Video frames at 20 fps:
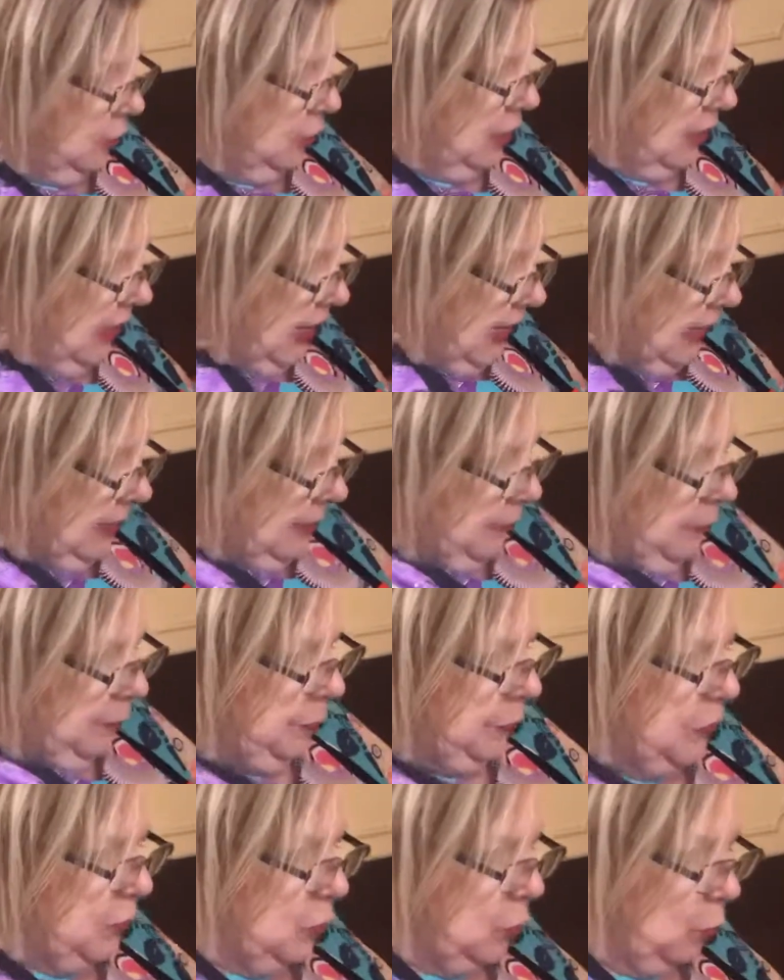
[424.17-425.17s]
You can add
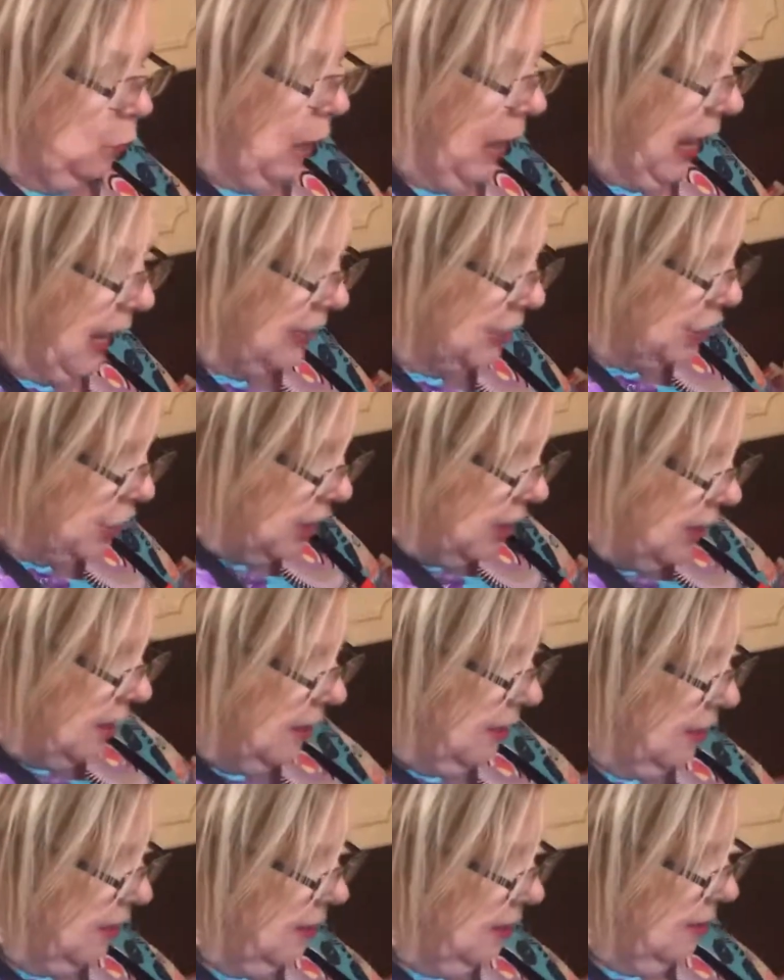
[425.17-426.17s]

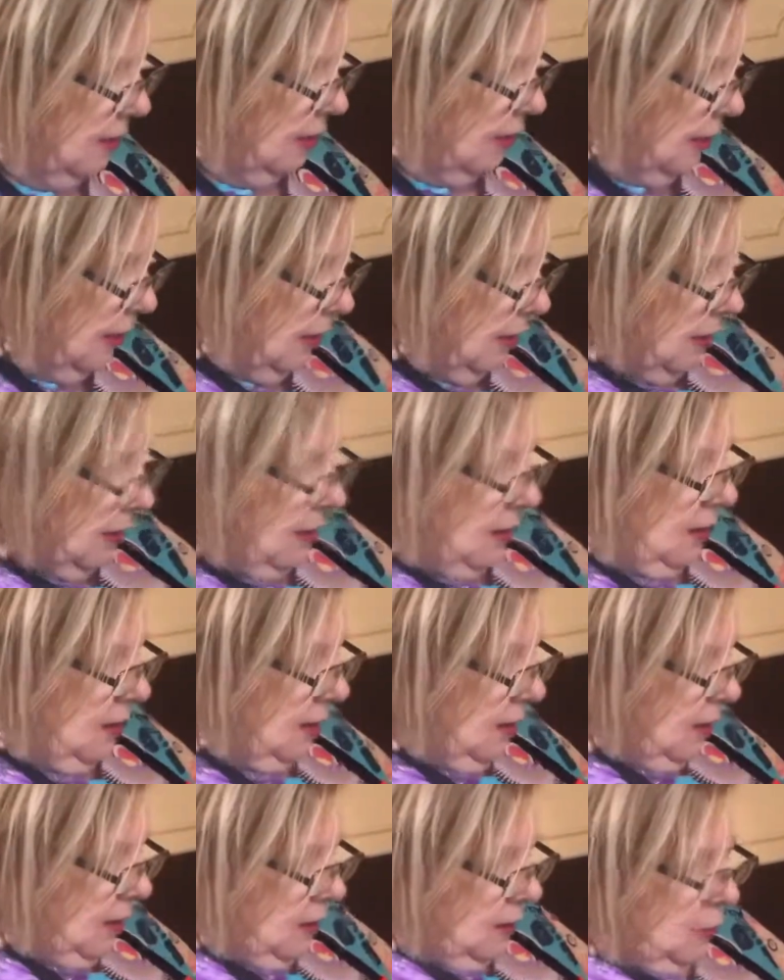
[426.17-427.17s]
sriracha.
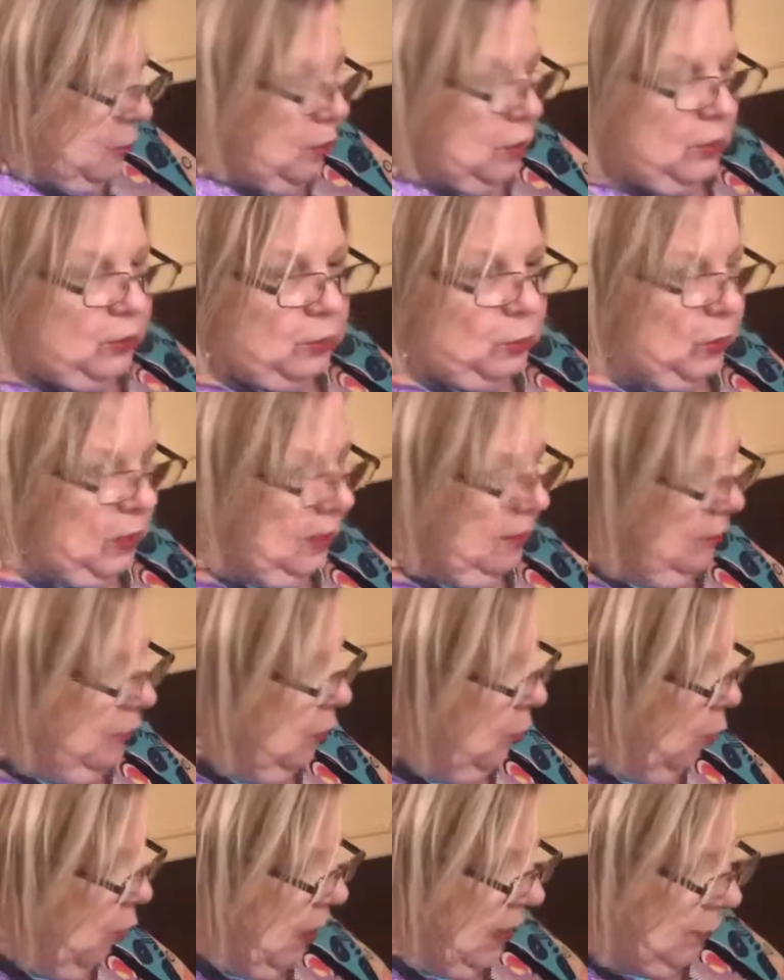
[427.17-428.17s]
You can do whatever
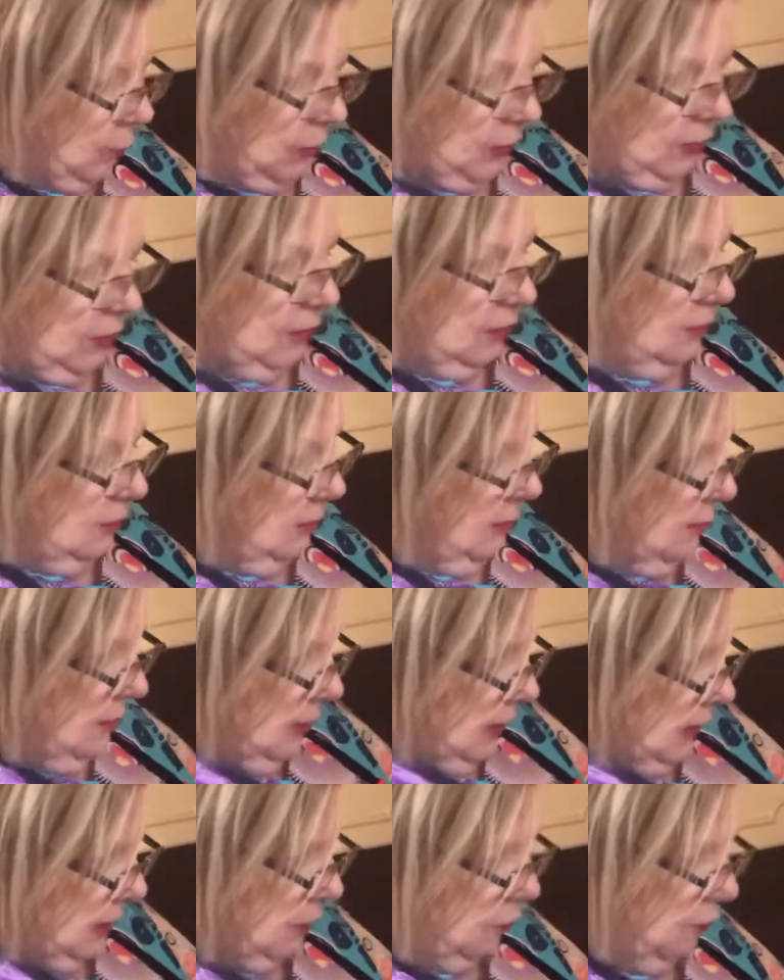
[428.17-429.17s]
you want with it.
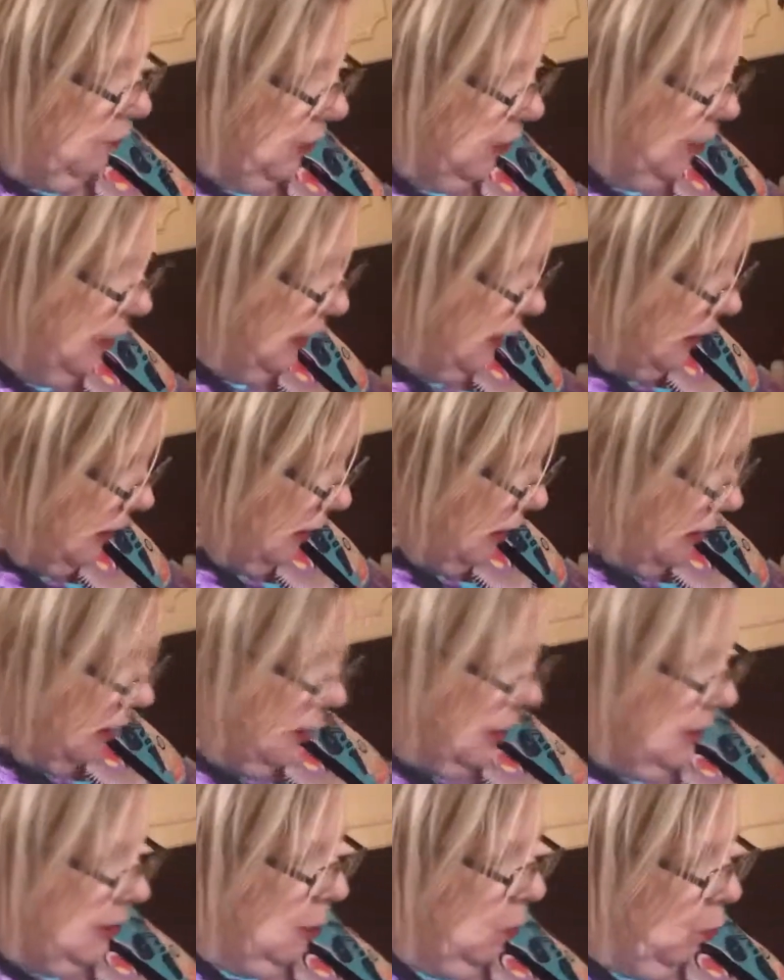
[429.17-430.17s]

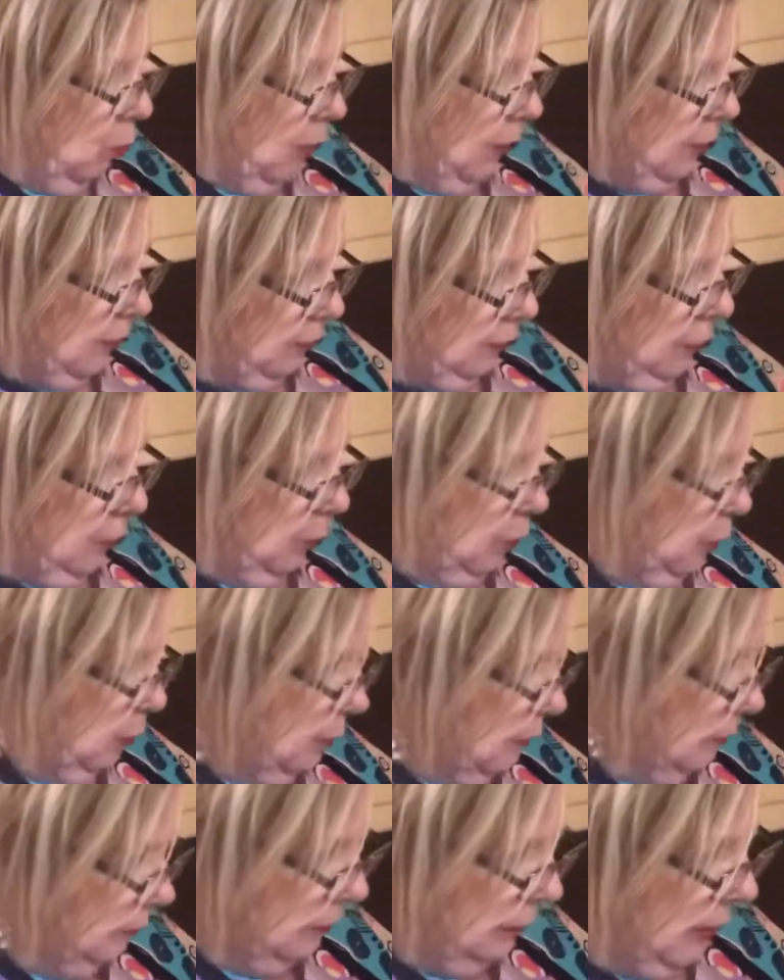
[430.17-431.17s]
It's a wonderful
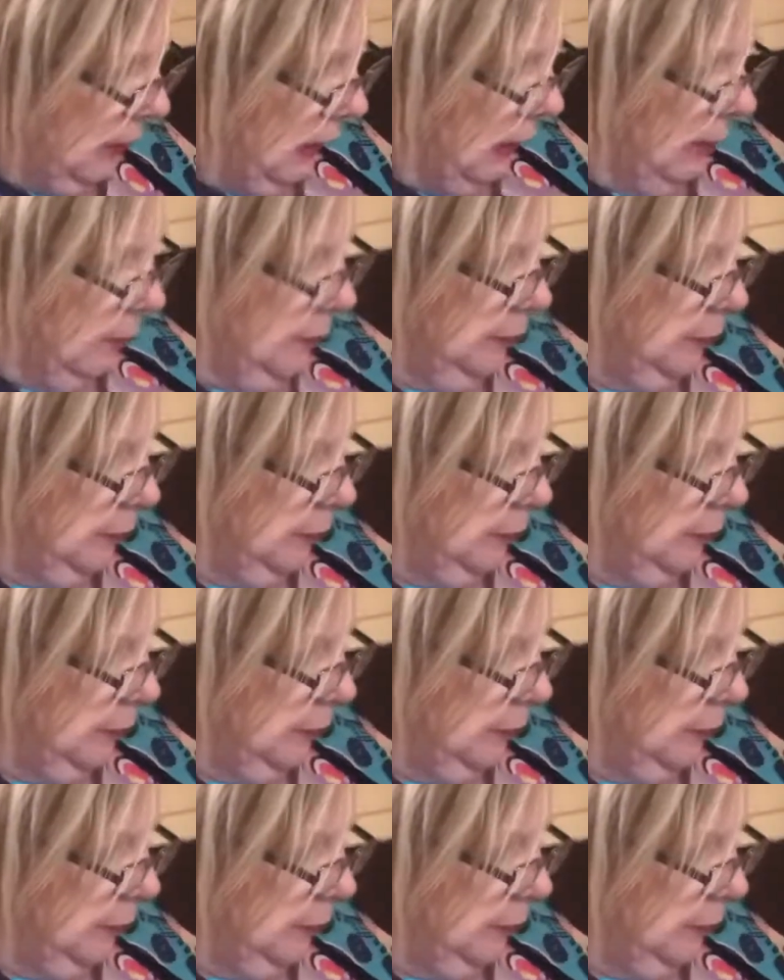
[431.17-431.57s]
thing.